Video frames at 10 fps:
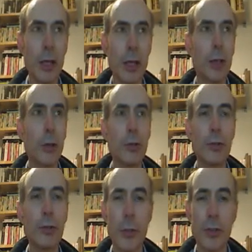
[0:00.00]
close
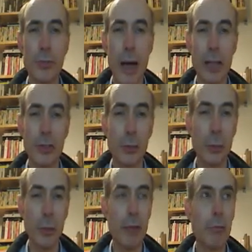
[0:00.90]
to its maximum
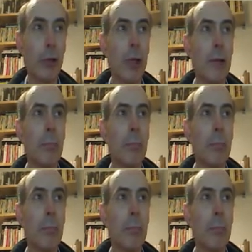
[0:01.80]
level